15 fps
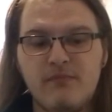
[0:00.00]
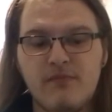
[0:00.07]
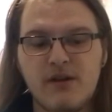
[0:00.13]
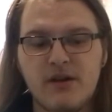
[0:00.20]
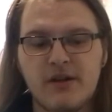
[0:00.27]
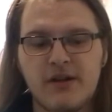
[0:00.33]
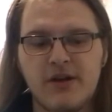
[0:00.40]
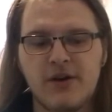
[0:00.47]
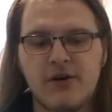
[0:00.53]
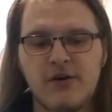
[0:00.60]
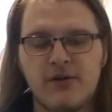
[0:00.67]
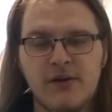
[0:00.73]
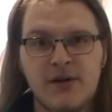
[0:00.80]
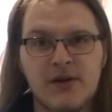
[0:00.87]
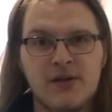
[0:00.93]

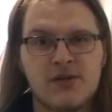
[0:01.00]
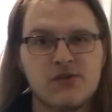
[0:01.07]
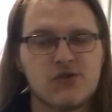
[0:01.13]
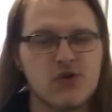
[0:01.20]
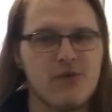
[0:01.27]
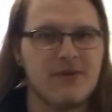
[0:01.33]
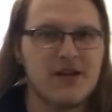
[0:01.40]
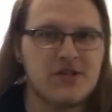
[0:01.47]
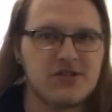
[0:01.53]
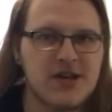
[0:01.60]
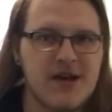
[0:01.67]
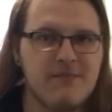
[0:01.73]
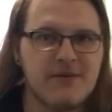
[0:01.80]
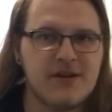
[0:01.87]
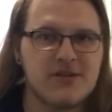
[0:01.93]
kill so many
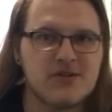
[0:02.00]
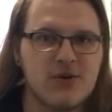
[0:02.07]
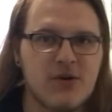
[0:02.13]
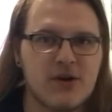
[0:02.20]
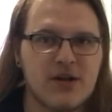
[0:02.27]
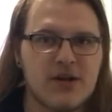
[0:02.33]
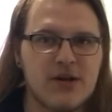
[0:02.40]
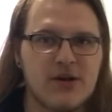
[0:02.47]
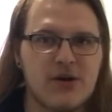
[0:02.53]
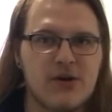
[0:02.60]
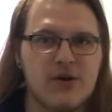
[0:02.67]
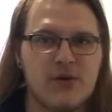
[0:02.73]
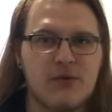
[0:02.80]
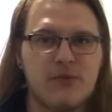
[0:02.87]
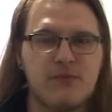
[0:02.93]
champions or
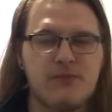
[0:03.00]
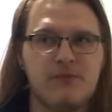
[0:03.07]
kill